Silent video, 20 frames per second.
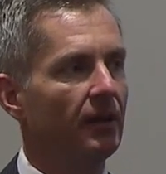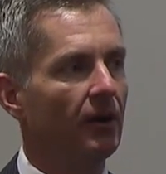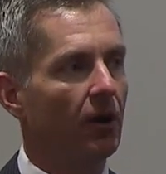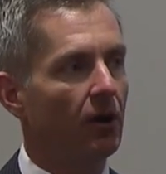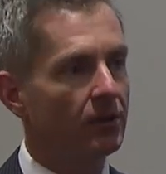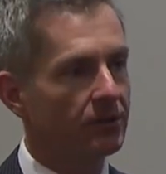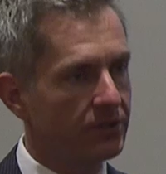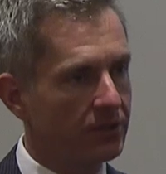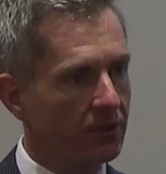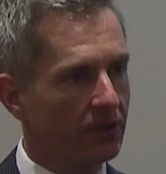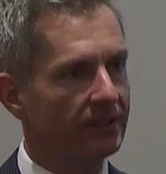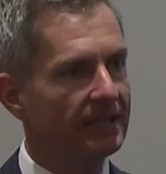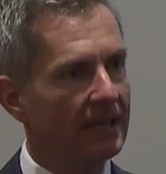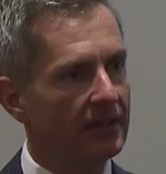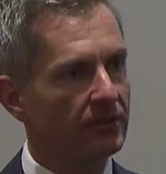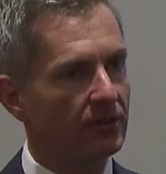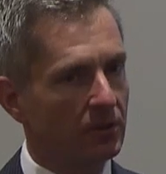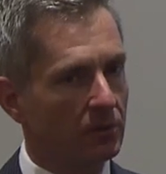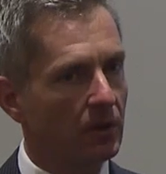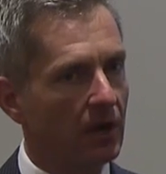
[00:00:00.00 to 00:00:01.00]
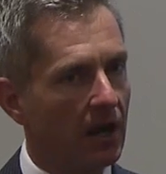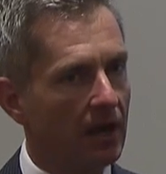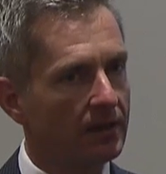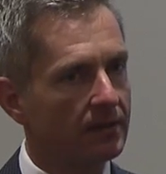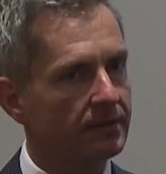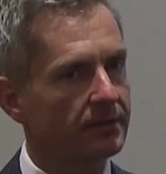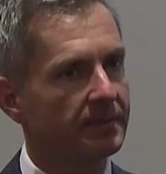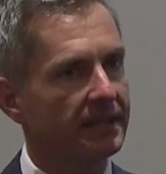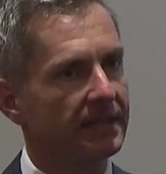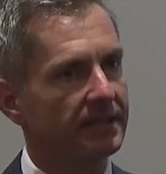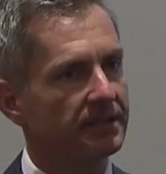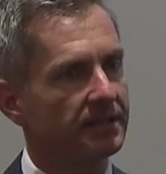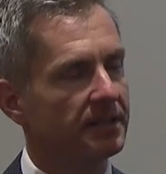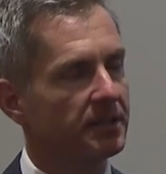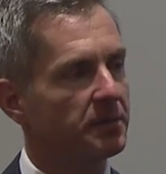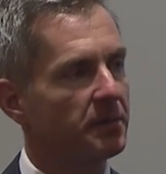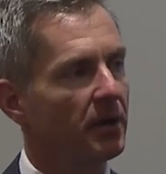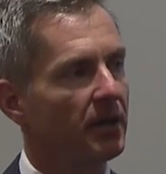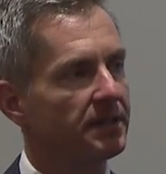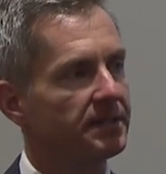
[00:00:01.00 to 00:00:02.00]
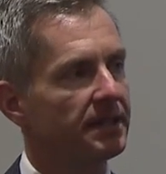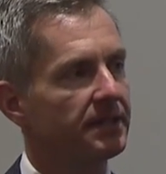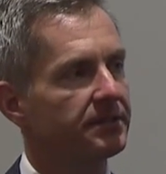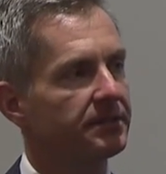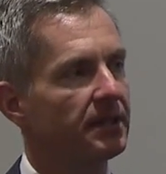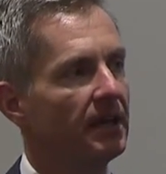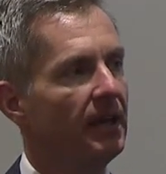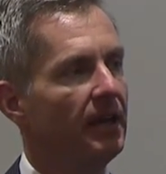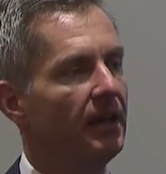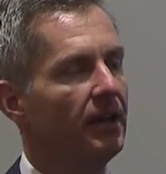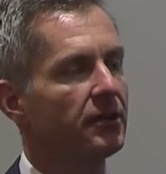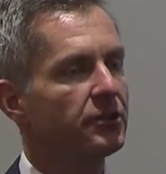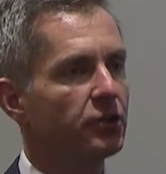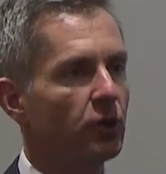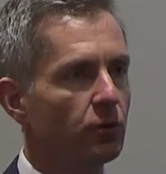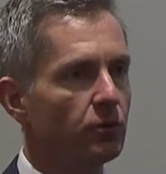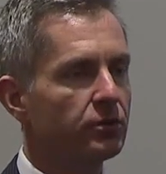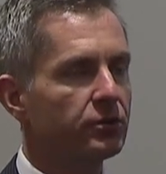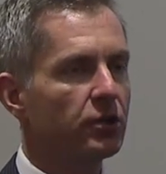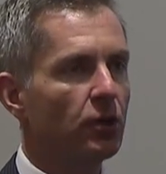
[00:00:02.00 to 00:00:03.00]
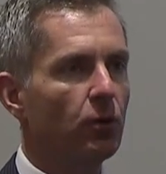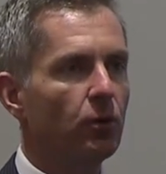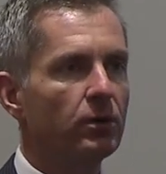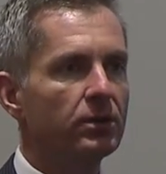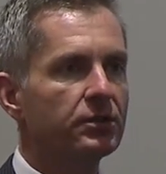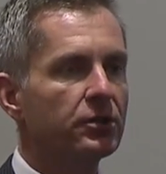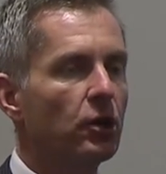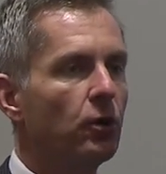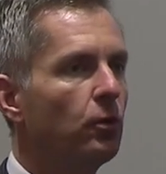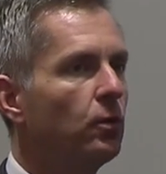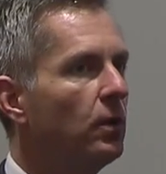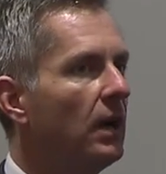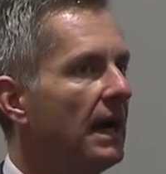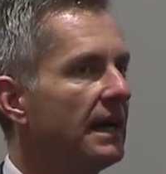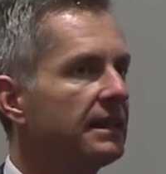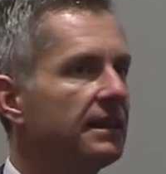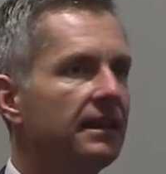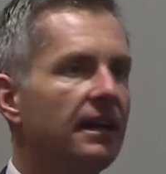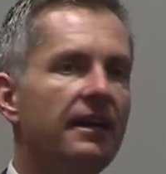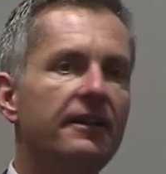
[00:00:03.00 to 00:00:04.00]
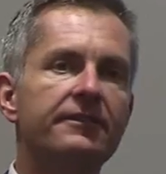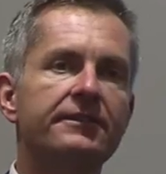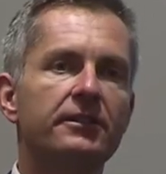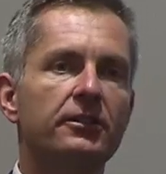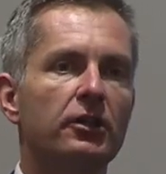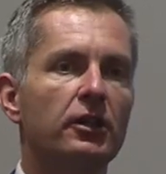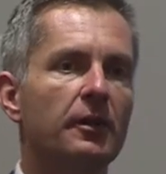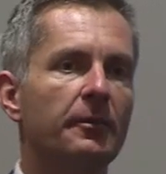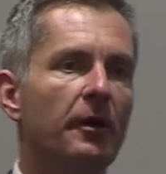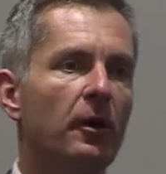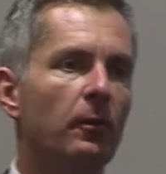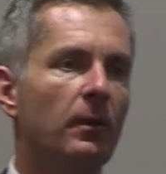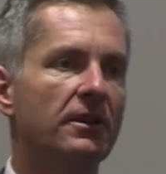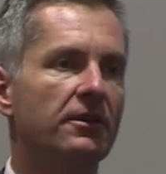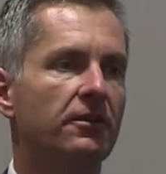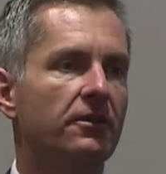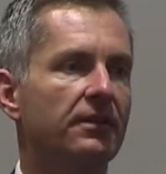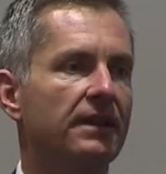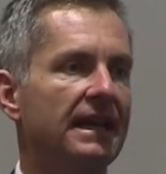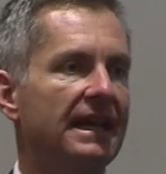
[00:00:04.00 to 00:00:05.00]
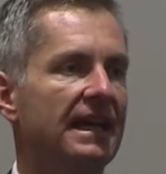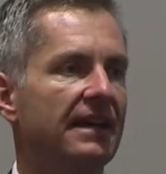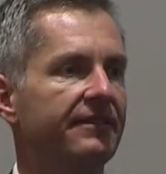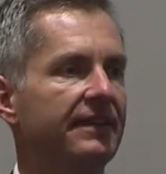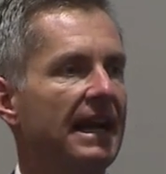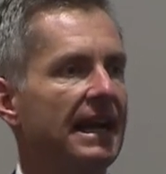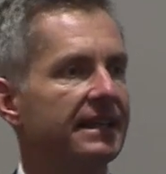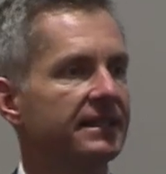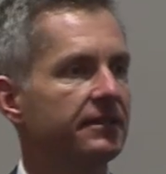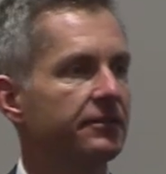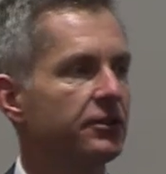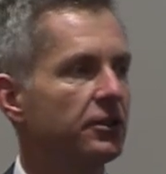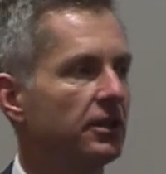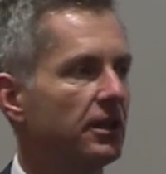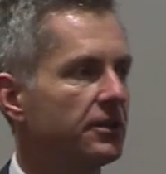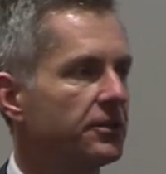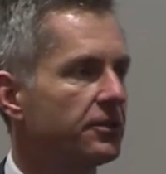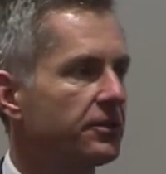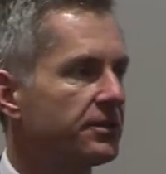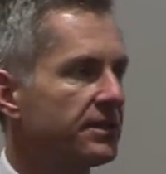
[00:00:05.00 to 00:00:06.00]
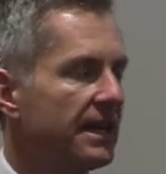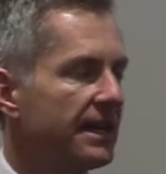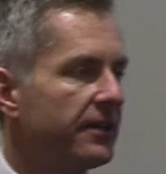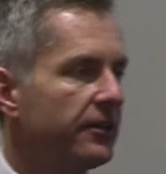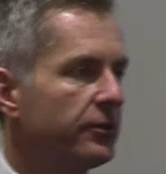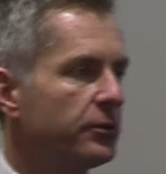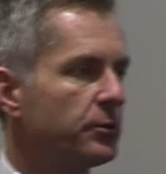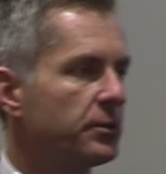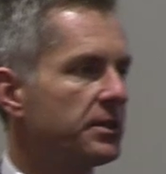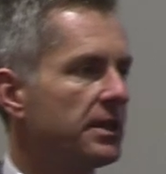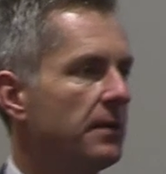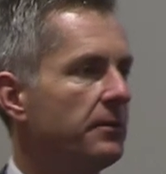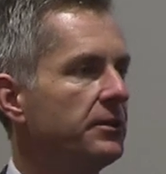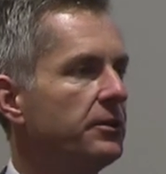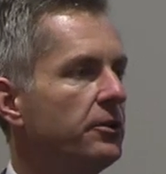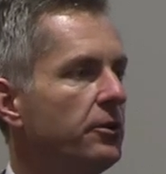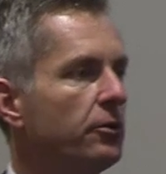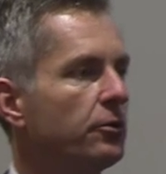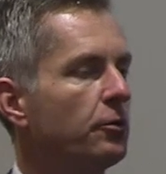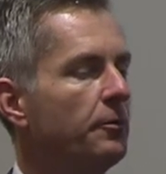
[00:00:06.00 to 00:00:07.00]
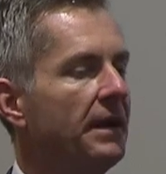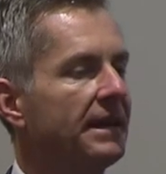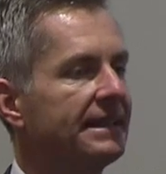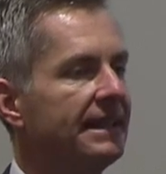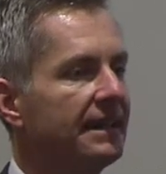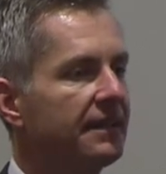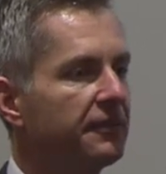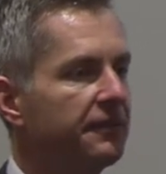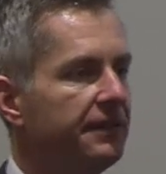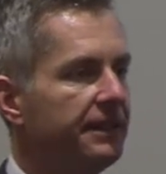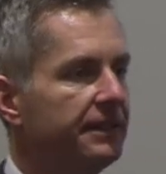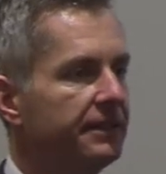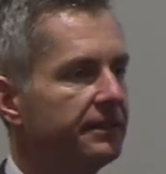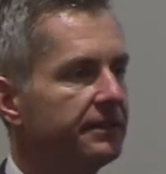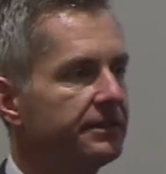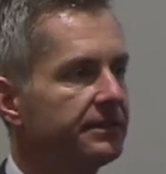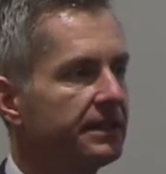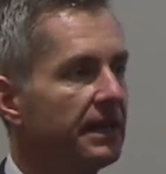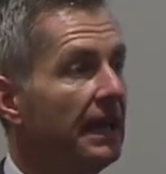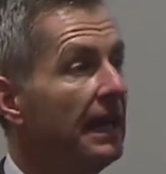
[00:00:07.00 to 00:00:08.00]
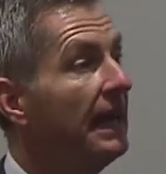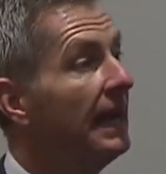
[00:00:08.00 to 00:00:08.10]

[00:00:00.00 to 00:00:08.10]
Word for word: Ours is all down in the rocks because of this process. So, so, so I'd love to learn about whether they have active geological cycles, which I would do through magnetic fields.